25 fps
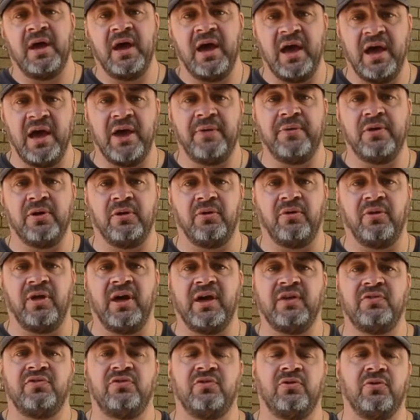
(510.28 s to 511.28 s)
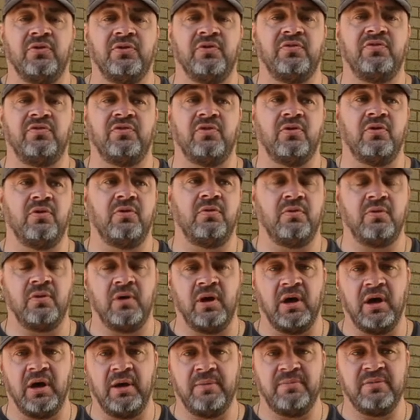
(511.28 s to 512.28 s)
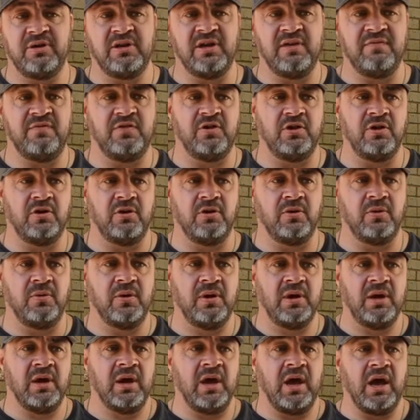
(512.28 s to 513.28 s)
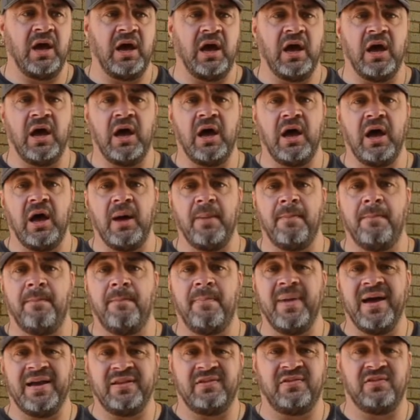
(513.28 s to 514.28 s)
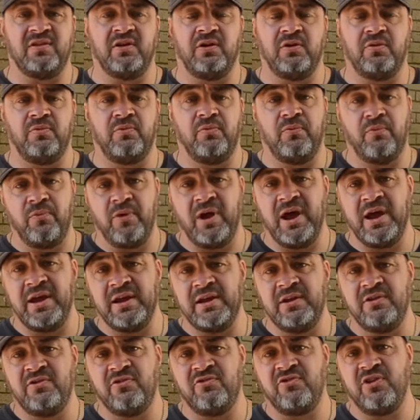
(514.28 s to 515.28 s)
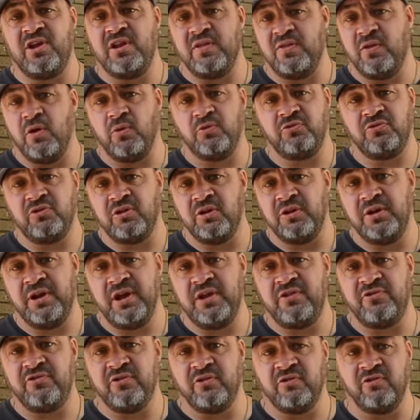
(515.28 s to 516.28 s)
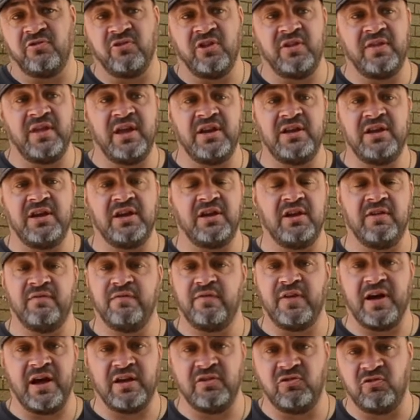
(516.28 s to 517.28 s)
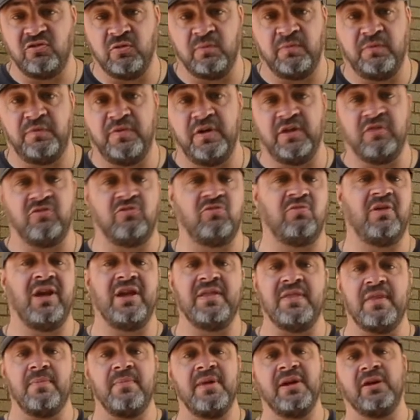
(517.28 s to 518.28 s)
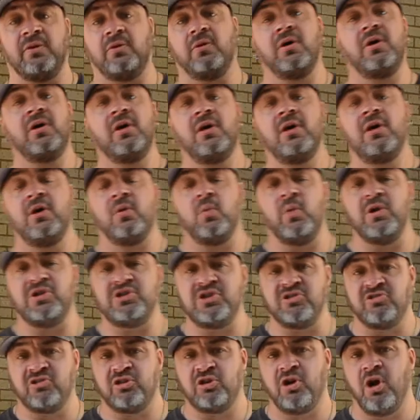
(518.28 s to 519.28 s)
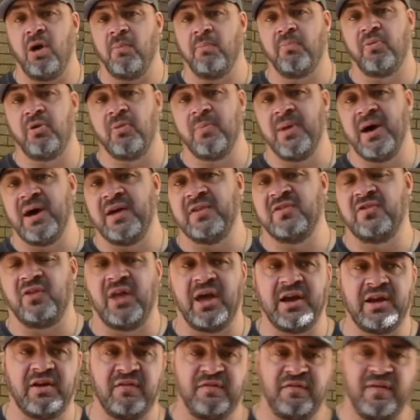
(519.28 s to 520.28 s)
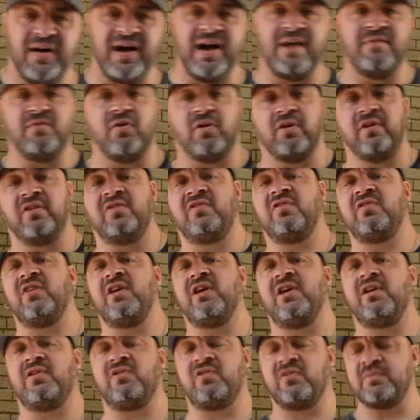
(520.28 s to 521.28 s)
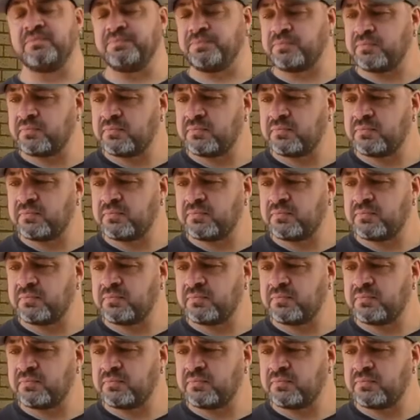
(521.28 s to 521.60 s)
aerial that's going to give you a better range in those conditions. And then you can find something in the middle, which is a compromise, like a 5 or a 6